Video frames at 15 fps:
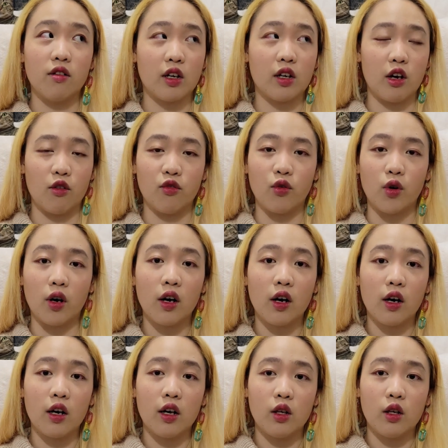care for.
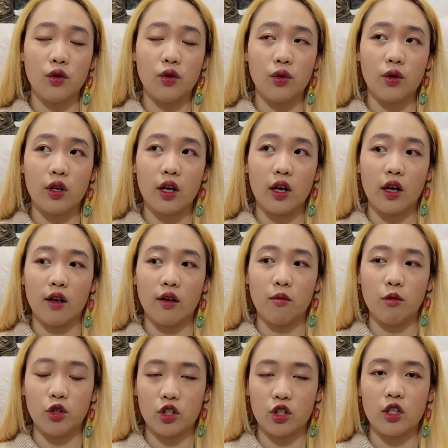You can
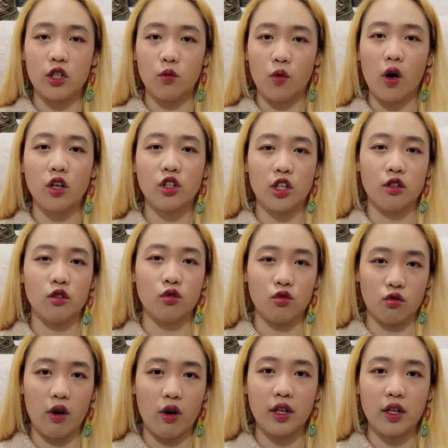machine wash and
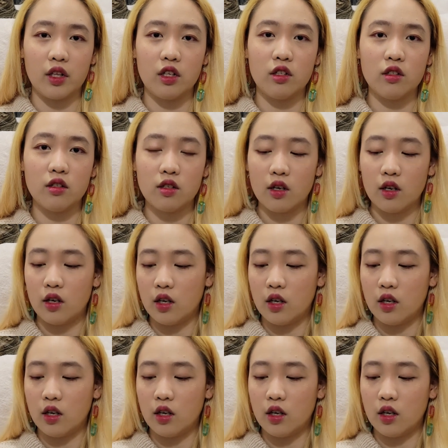dry these,